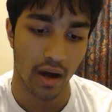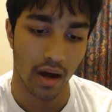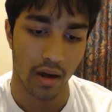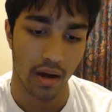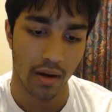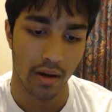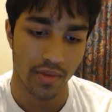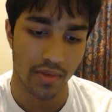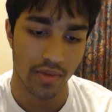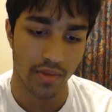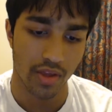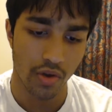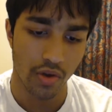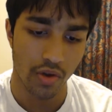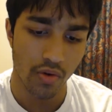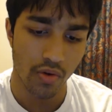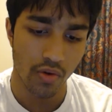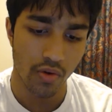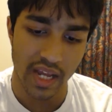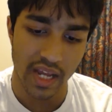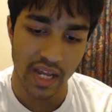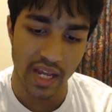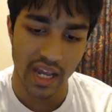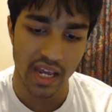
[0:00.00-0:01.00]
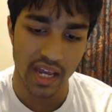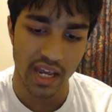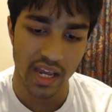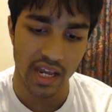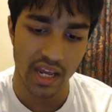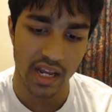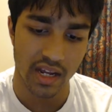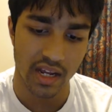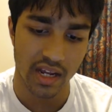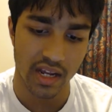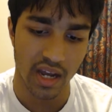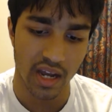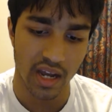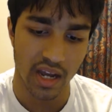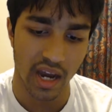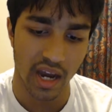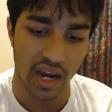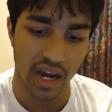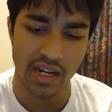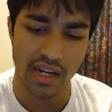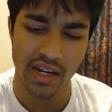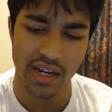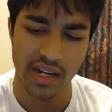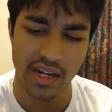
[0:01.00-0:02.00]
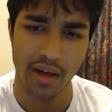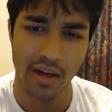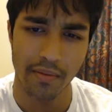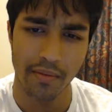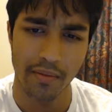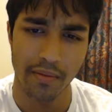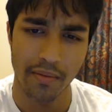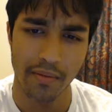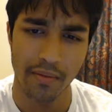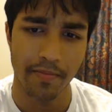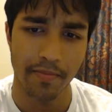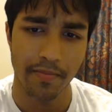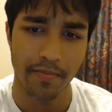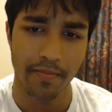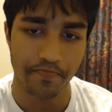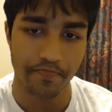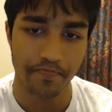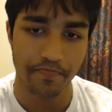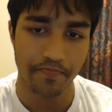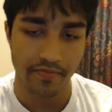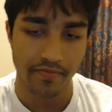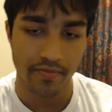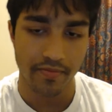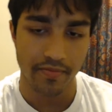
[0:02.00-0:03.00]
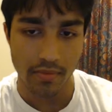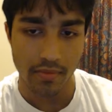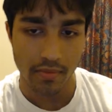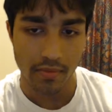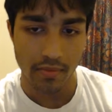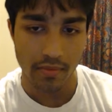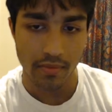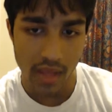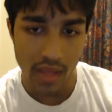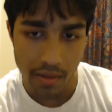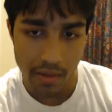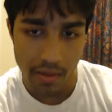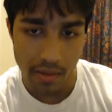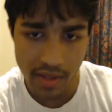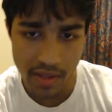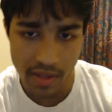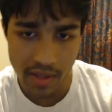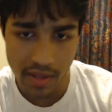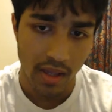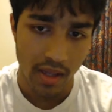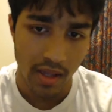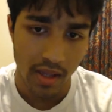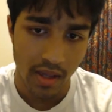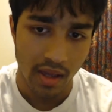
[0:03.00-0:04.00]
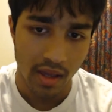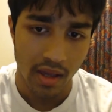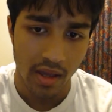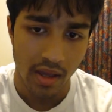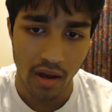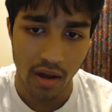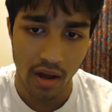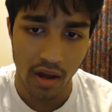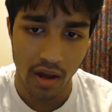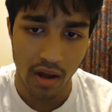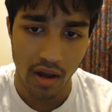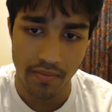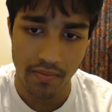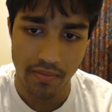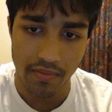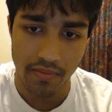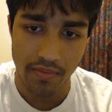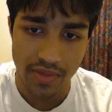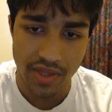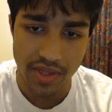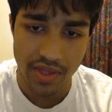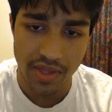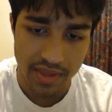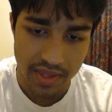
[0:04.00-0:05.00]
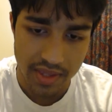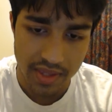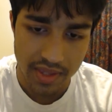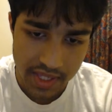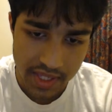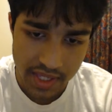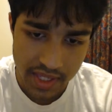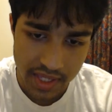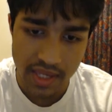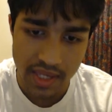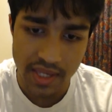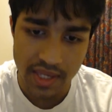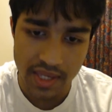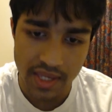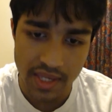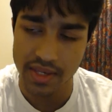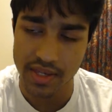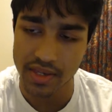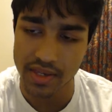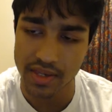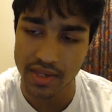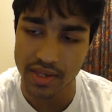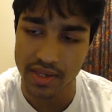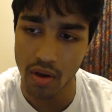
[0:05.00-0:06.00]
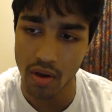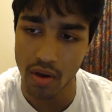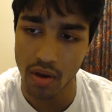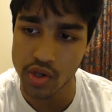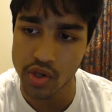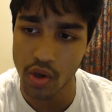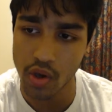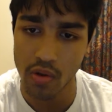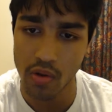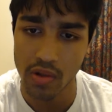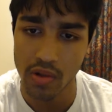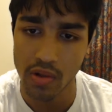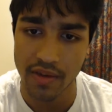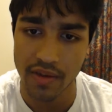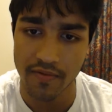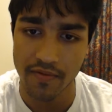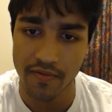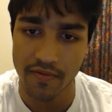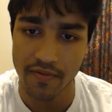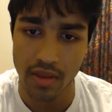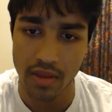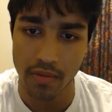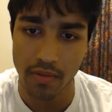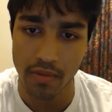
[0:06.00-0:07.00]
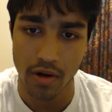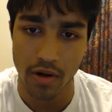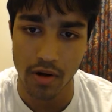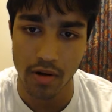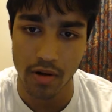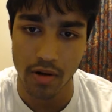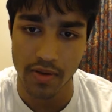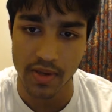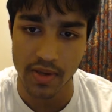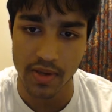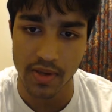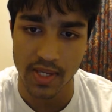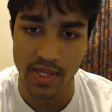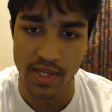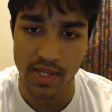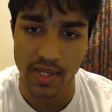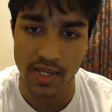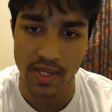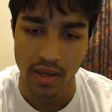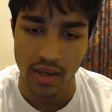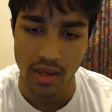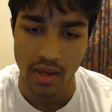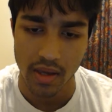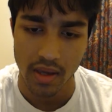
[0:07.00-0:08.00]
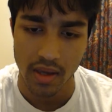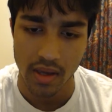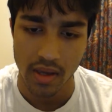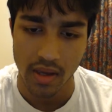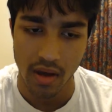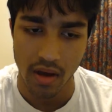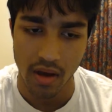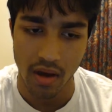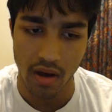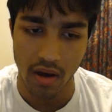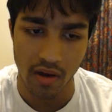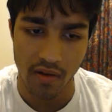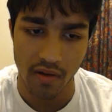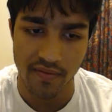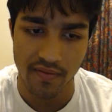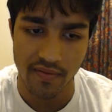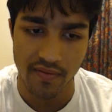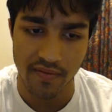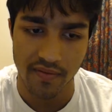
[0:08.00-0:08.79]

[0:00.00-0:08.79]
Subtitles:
You did kind of tell me, but uh, this is solely for the purpose of